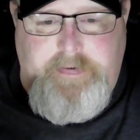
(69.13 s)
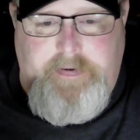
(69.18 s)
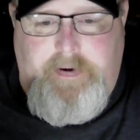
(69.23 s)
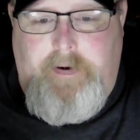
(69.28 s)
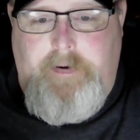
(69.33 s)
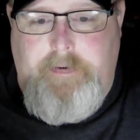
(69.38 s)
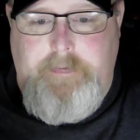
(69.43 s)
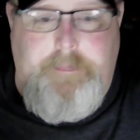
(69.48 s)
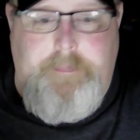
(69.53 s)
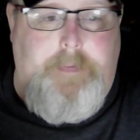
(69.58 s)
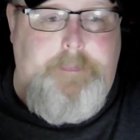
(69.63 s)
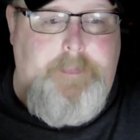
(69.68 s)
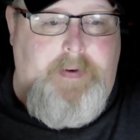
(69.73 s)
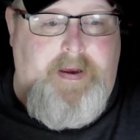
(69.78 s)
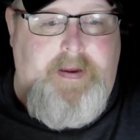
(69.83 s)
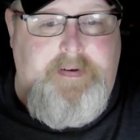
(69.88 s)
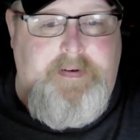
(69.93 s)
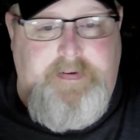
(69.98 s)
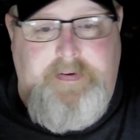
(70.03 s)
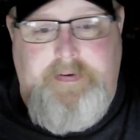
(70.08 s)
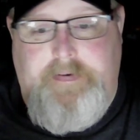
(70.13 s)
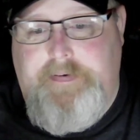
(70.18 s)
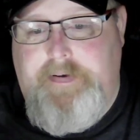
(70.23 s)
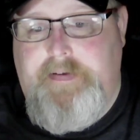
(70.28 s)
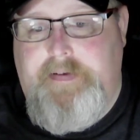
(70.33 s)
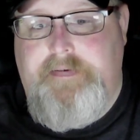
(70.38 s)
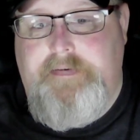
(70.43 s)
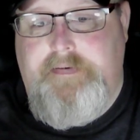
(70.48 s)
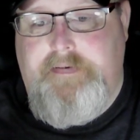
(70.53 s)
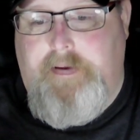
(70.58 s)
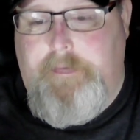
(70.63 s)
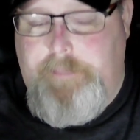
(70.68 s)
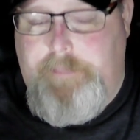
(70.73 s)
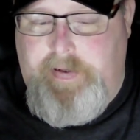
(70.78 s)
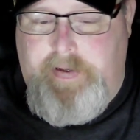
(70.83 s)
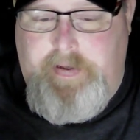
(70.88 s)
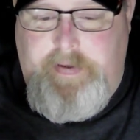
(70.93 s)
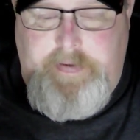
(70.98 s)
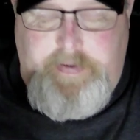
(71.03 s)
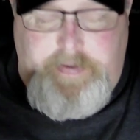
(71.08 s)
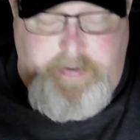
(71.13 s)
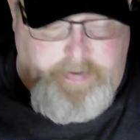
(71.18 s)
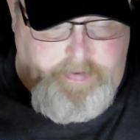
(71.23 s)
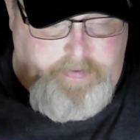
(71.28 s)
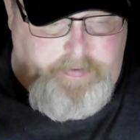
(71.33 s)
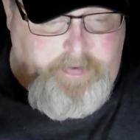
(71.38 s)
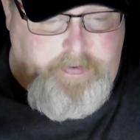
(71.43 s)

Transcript: on my mind till it's completely done.